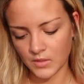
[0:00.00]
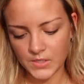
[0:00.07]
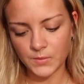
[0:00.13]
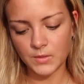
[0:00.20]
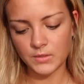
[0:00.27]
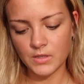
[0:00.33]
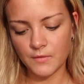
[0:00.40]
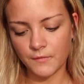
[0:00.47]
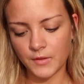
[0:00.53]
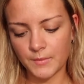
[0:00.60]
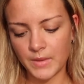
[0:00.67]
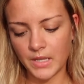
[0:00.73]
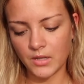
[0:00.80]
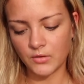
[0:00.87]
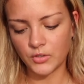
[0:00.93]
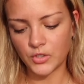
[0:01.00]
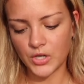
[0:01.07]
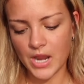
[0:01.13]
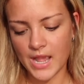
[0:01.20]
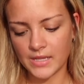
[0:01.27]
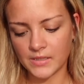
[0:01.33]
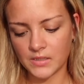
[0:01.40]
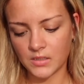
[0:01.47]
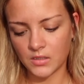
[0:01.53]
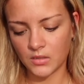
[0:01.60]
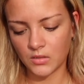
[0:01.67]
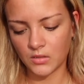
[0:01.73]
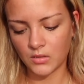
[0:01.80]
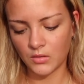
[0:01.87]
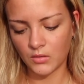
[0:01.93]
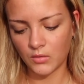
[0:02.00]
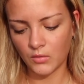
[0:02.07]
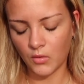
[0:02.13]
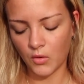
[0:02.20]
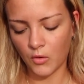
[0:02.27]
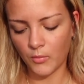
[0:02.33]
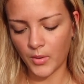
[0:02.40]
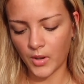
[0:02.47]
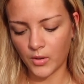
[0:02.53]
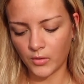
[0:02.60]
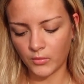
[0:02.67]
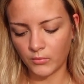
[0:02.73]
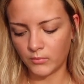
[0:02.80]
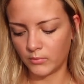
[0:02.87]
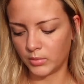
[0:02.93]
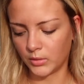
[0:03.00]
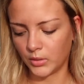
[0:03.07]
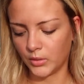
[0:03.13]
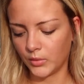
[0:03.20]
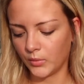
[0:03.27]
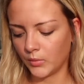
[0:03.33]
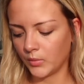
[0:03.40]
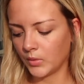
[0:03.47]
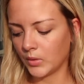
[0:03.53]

This one's the flamingo dress cobalt blue.